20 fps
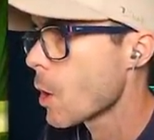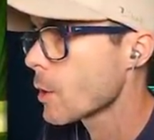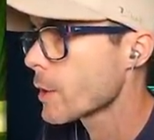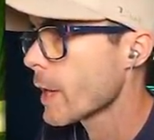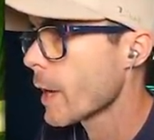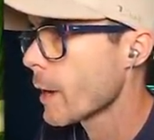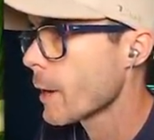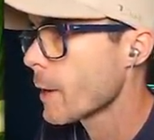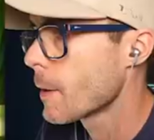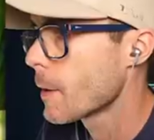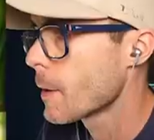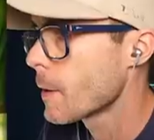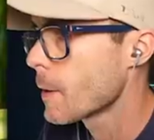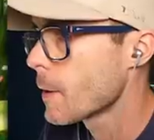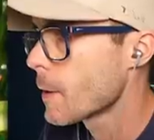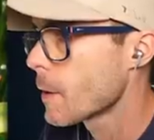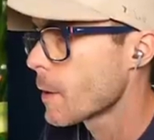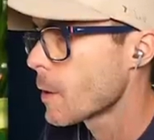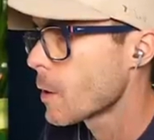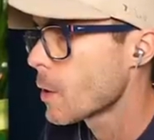Oh, yeah.
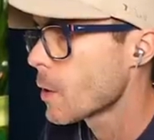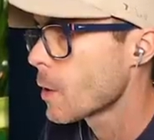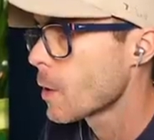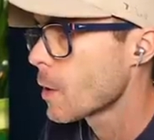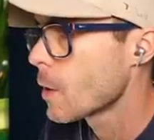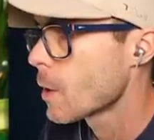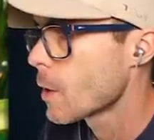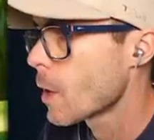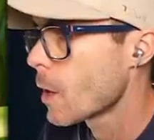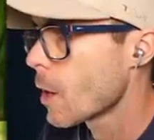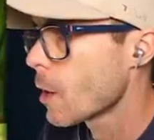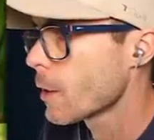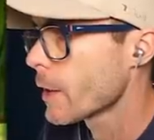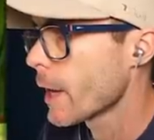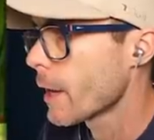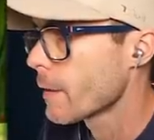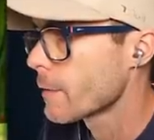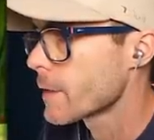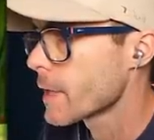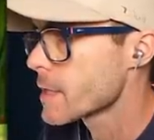Oh,
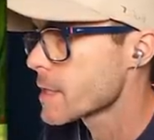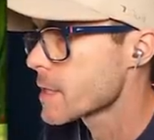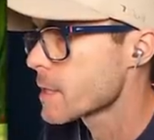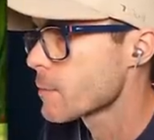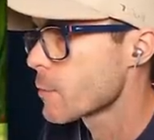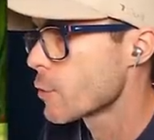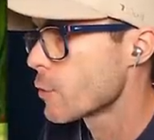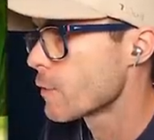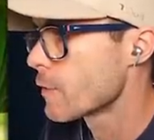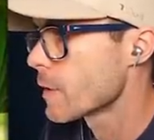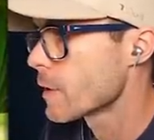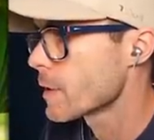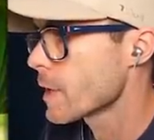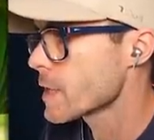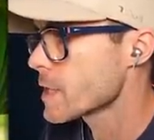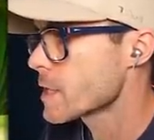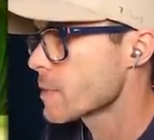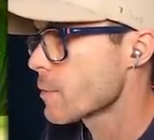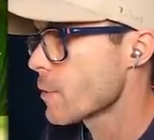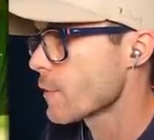yeah, that's the move.
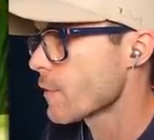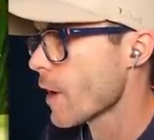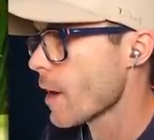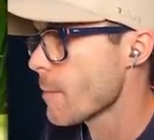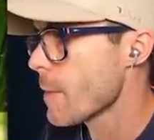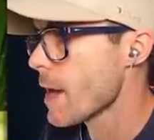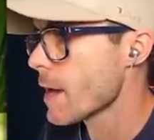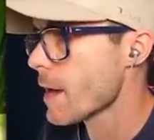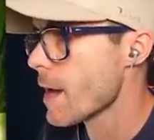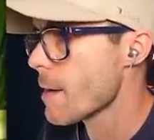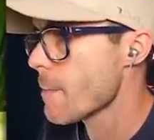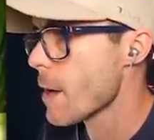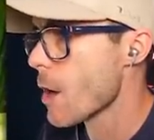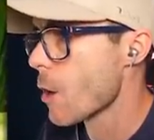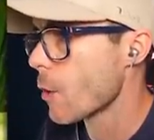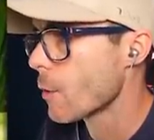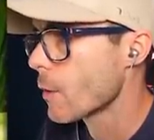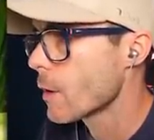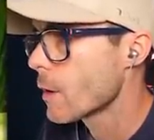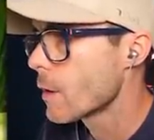That's the move. I'm out of
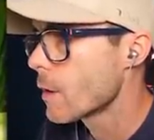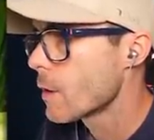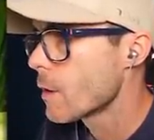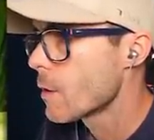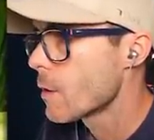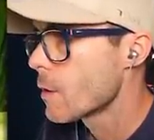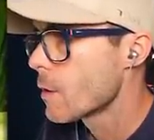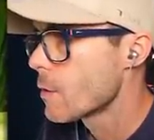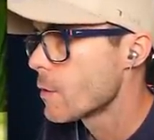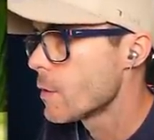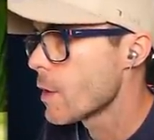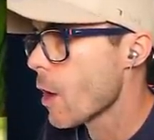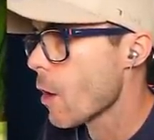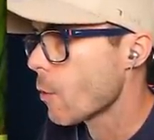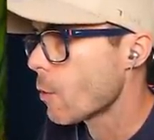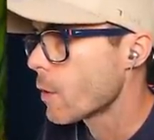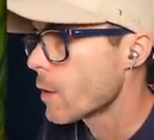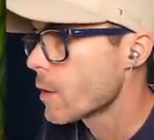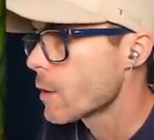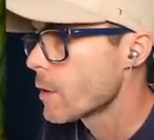ammo!
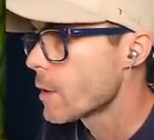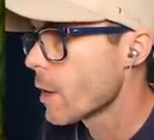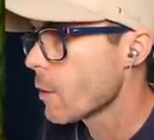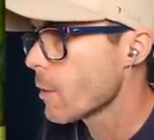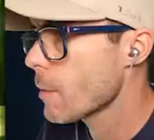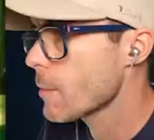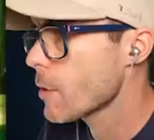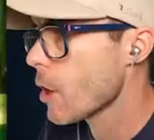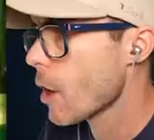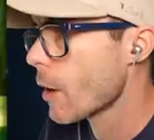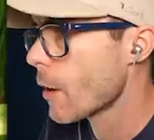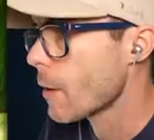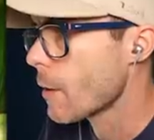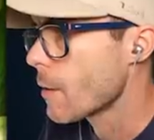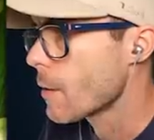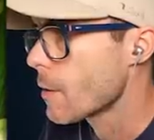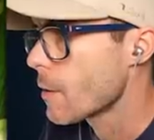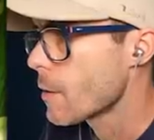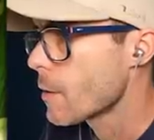No! No, I'm not!